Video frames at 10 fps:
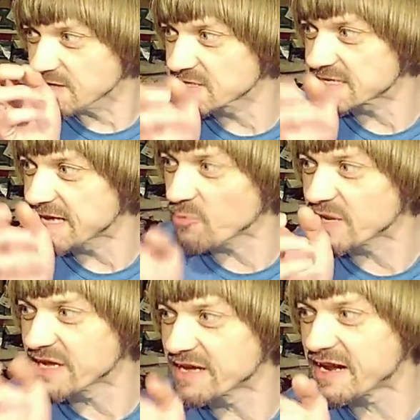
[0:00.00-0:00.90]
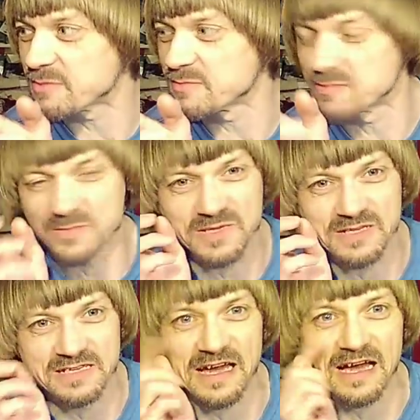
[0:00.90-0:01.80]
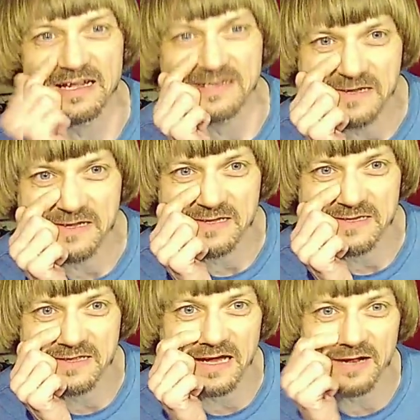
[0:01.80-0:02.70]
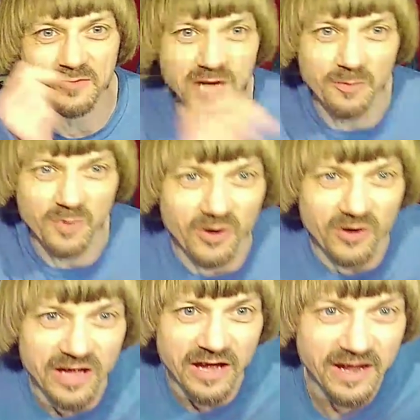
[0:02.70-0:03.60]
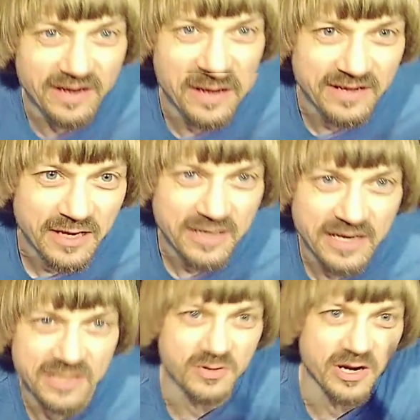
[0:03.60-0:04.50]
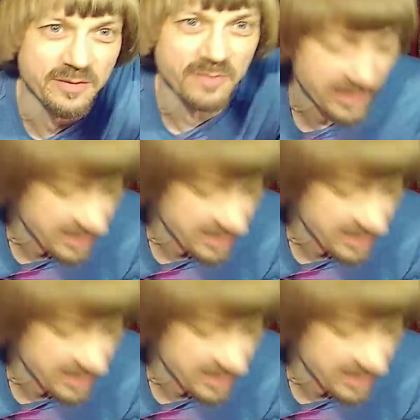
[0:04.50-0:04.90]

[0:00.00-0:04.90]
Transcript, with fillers: just help me get up to that, to that number, okay? Hey, Train Man,